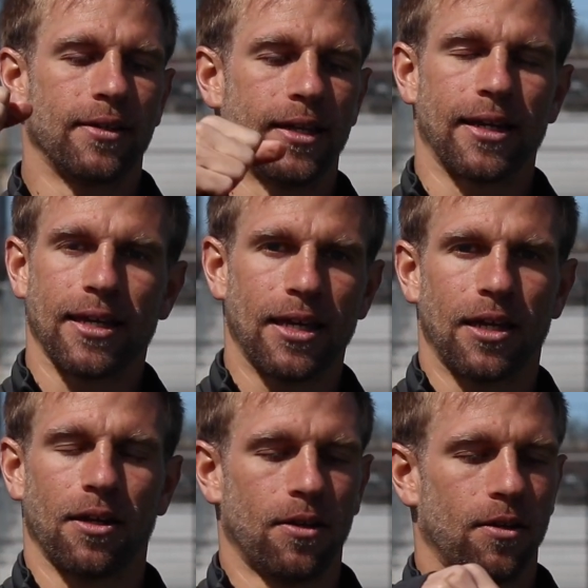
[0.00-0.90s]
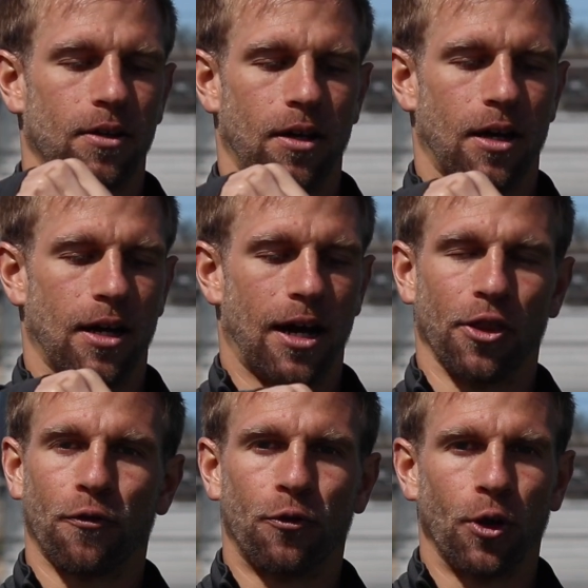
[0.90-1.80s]
getting hit on
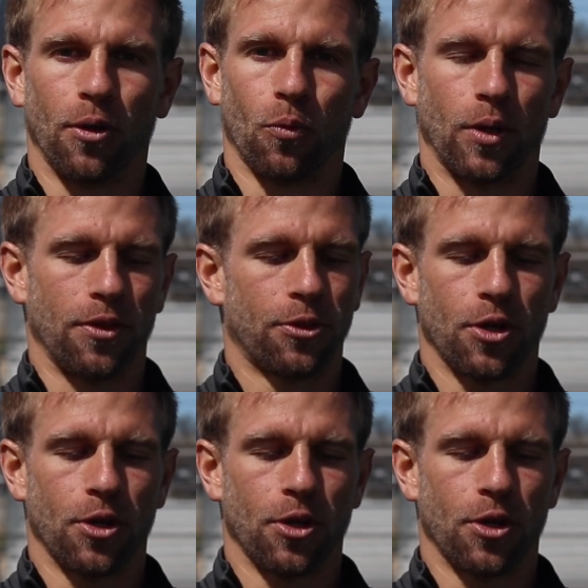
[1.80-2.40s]
the foot with